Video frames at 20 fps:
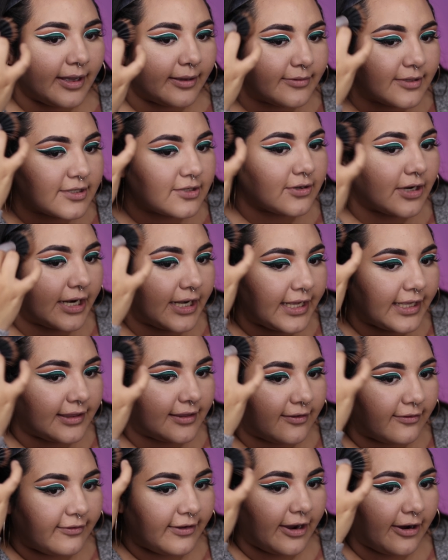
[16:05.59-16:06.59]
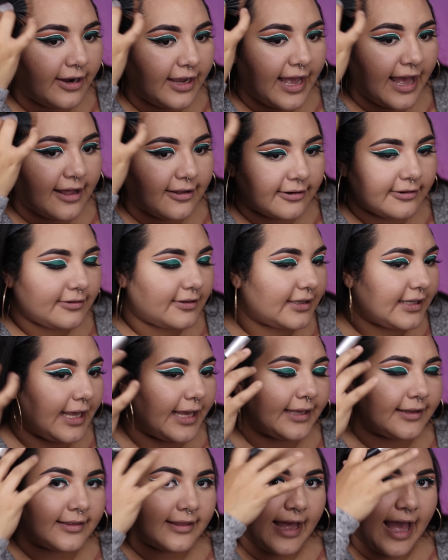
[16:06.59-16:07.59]
I'm just trying to get the very
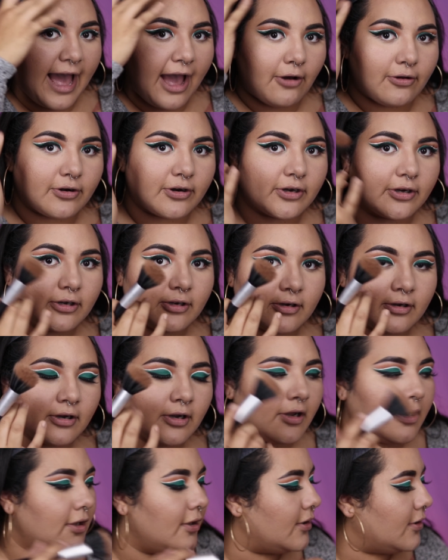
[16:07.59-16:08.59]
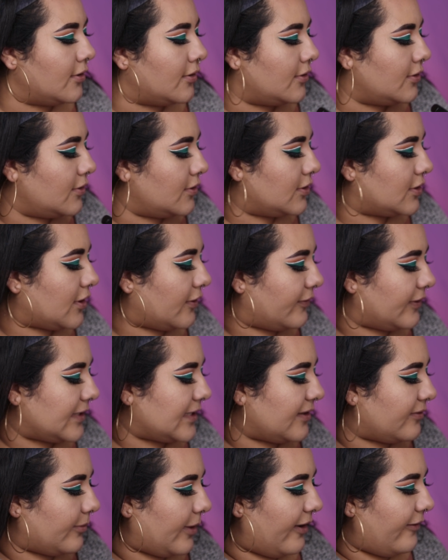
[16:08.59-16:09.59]
the outer
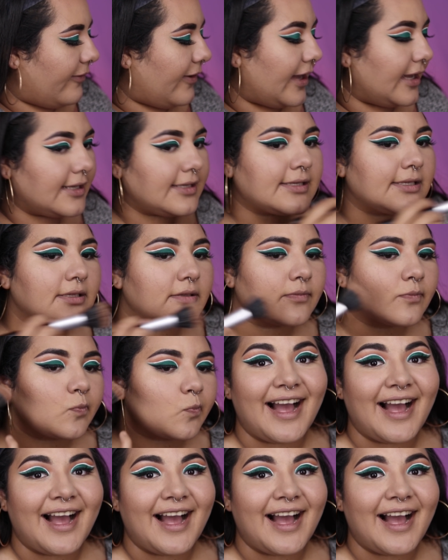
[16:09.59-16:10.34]
surface of my face.